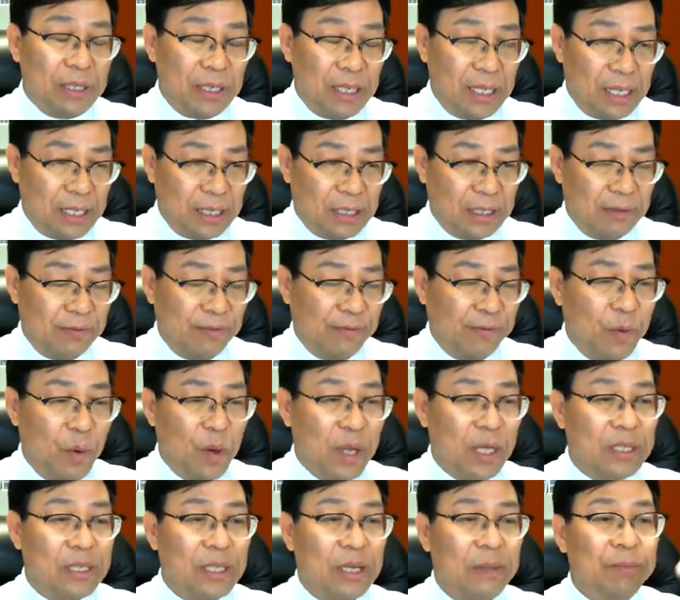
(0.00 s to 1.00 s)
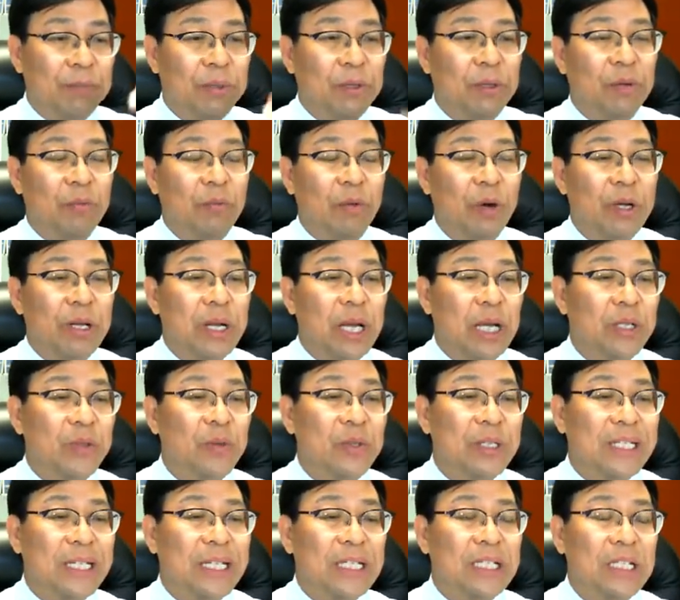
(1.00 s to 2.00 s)
like for example,
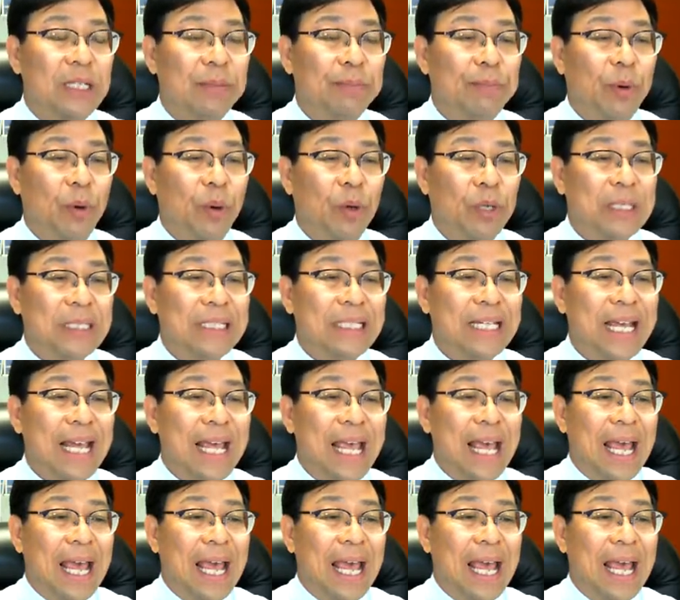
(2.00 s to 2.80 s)
160 points,